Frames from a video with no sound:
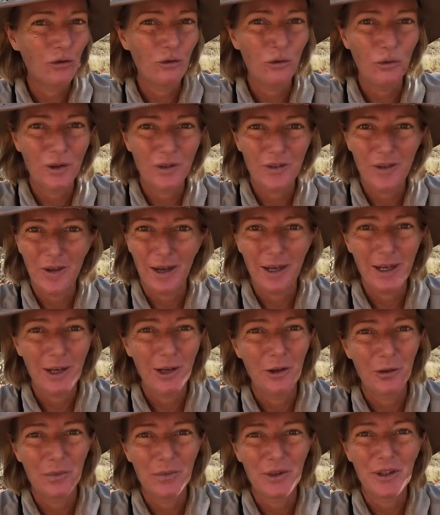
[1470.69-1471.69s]
doing 10
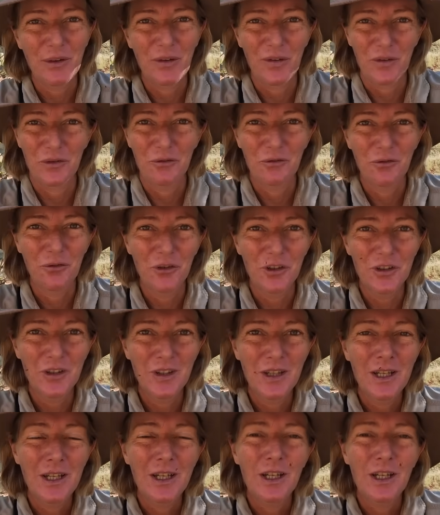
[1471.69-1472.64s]
kilometers on foot,